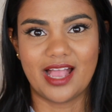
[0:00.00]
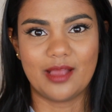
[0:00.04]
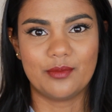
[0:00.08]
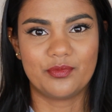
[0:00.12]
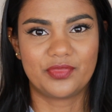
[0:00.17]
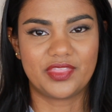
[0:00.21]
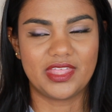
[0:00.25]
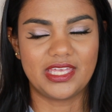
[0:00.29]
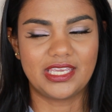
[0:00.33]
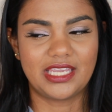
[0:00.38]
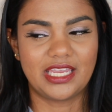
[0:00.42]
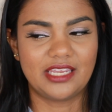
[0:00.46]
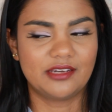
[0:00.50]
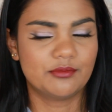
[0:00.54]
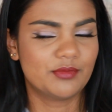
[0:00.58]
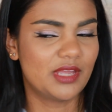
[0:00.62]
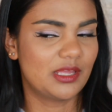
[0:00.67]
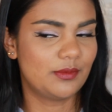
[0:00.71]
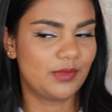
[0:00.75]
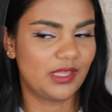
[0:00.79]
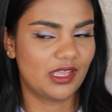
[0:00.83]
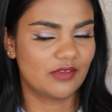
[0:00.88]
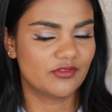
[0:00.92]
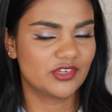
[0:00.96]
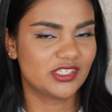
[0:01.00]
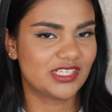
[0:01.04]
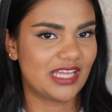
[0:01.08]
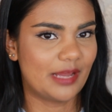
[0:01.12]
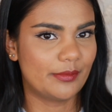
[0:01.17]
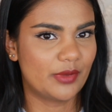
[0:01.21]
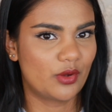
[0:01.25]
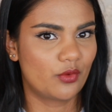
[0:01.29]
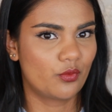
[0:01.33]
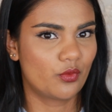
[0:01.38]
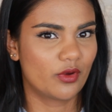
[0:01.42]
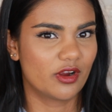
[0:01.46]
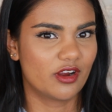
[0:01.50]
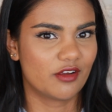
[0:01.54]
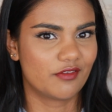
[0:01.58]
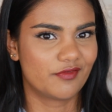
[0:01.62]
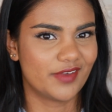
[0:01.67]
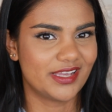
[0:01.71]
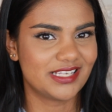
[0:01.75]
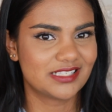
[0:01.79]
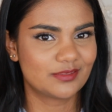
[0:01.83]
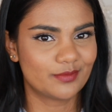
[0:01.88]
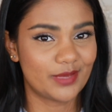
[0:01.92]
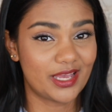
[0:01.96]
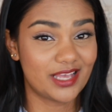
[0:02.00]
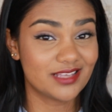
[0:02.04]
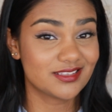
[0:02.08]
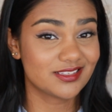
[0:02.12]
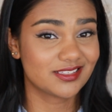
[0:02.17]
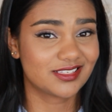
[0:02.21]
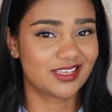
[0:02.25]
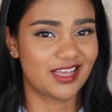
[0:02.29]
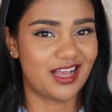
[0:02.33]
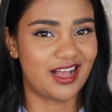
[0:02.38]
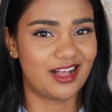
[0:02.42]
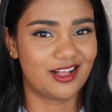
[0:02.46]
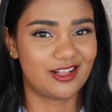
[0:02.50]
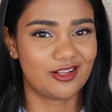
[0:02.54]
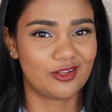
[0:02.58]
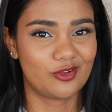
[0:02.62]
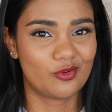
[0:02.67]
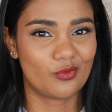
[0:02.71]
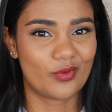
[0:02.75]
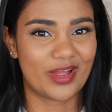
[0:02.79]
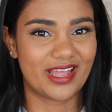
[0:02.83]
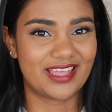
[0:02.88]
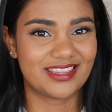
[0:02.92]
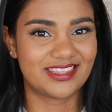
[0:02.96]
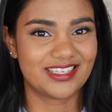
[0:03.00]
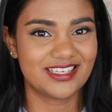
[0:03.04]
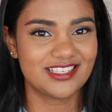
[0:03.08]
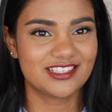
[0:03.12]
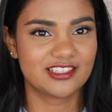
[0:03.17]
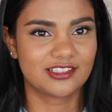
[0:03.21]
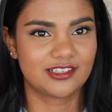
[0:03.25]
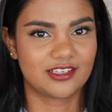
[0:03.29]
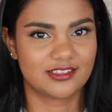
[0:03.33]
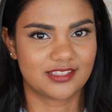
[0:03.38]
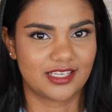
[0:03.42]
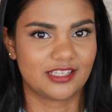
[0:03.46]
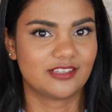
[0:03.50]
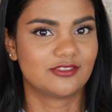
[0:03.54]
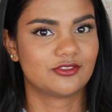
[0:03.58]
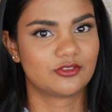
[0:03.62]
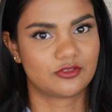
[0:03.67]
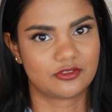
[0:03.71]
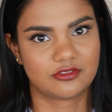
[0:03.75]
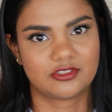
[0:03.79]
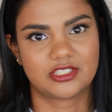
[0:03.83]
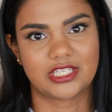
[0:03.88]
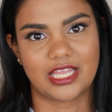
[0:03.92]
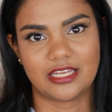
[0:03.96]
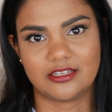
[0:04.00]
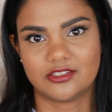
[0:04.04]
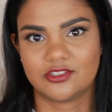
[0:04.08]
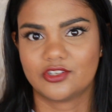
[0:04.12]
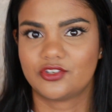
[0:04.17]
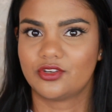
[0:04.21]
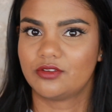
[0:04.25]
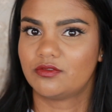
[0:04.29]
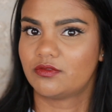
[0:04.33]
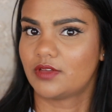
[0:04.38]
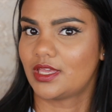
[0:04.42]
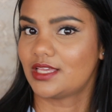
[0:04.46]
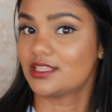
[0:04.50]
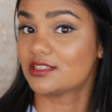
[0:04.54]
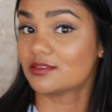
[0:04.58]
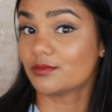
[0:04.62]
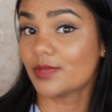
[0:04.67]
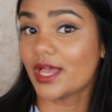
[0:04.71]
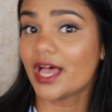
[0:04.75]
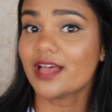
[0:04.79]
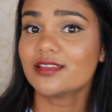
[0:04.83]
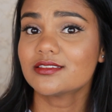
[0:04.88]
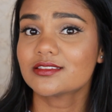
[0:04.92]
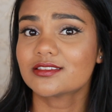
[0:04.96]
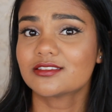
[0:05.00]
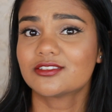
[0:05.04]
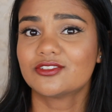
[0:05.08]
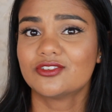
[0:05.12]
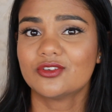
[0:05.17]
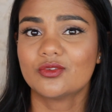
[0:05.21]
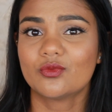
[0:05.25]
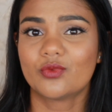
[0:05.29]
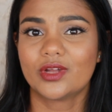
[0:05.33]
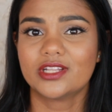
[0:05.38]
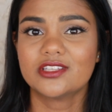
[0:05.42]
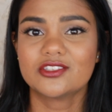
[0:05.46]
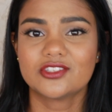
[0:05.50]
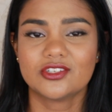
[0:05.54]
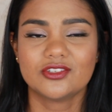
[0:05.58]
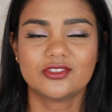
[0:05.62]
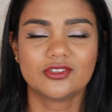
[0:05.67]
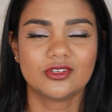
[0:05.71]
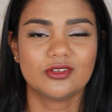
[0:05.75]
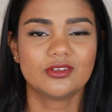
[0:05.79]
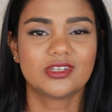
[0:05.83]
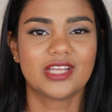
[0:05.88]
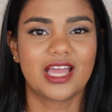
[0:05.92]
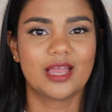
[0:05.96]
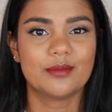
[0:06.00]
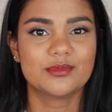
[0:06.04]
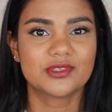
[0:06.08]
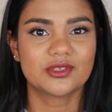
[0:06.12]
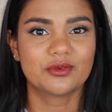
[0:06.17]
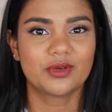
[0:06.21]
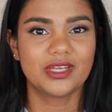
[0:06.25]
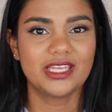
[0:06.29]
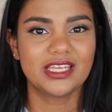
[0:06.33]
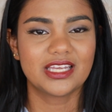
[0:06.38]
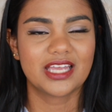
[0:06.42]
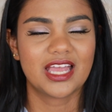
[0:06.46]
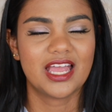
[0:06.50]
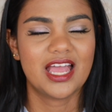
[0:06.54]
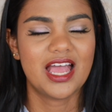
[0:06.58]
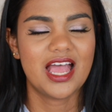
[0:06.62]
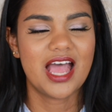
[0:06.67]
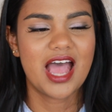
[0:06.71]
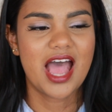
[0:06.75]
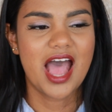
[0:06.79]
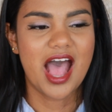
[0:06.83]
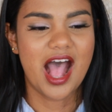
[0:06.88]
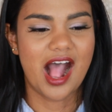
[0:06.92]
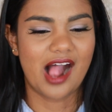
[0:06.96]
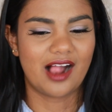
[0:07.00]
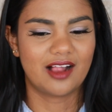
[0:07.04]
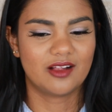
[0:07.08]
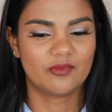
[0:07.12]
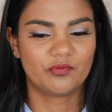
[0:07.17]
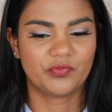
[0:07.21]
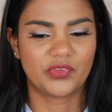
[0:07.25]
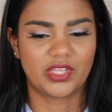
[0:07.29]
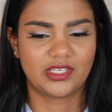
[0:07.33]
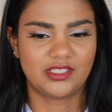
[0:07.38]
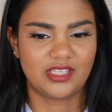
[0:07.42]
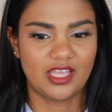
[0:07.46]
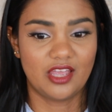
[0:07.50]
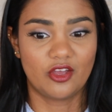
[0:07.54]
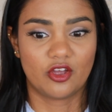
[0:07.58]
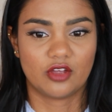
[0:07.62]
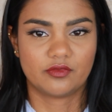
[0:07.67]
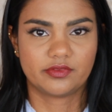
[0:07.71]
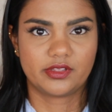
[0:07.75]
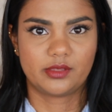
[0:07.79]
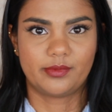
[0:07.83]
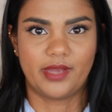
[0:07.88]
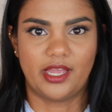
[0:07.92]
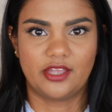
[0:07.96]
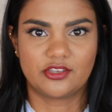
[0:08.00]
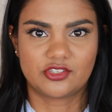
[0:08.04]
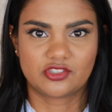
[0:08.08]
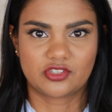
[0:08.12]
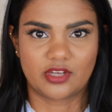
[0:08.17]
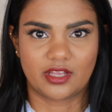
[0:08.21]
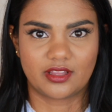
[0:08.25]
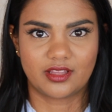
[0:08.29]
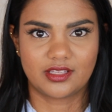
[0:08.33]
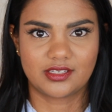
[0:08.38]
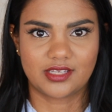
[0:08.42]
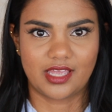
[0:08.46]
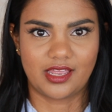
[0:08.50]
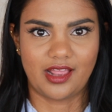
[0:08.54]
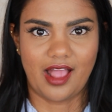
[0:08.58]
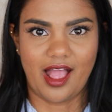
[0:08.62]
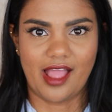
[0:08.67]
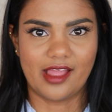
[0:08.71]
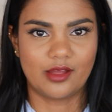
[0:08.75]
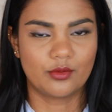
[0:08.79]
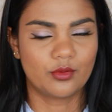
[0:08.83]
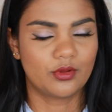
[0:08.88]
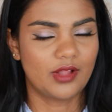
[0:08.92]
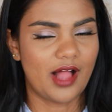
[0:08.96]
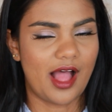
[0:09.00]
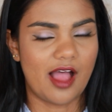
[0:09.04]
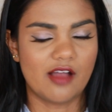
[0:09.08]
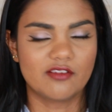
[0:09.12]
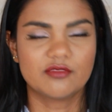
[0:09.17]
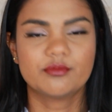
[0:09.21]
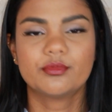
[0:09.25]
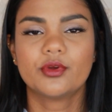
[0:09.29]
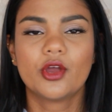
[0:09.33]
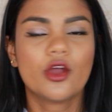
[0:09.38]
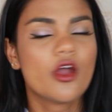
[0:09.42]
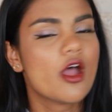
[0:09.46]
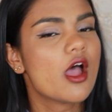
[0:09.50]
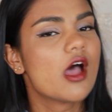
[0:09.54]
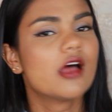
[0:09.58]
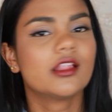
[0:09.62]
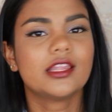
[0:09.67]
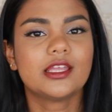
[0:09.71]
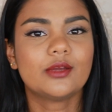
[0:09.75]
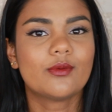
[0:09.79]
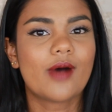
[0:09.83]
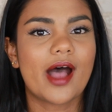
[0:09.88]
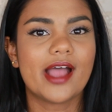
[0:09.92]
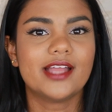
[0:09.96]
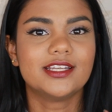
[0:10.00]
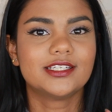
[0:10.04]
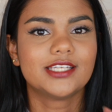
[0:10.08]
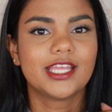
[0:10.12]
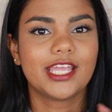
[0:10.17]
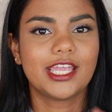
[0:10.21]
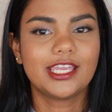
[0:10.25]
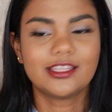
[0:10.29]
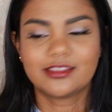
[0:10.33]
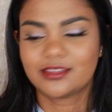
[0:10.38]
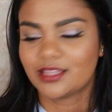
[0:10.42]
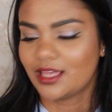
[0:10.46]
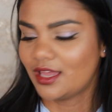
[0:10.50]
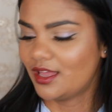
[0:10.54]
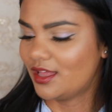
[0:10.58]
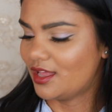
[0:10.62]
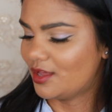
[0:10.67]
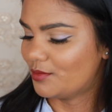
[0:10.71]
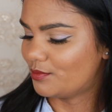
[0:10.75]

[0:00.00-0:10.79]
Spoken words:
I'm thinking maybe every time I wear a face mask I'll wear this, because I tend to do face masks 1 to 2 times a week. And yeah, hopefully by Australia Day I will have pearly white teeth.